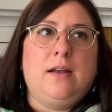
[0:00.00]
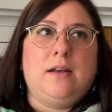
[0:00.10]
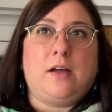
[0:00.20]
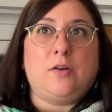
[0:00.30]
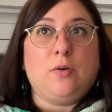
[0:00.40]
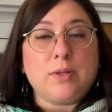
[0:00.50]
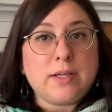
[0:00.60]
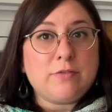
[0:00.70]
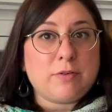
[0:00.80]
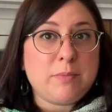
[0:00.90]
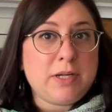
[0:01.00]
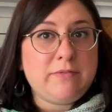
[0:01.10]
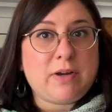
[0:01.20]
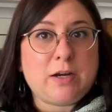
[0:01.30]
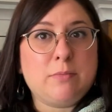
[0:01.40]
Not only from an
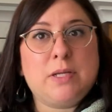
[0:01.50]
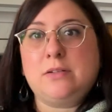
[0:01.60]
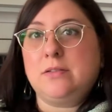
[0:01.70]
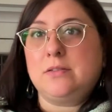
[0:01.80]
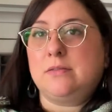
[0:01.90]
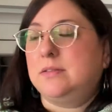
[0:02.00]
environmental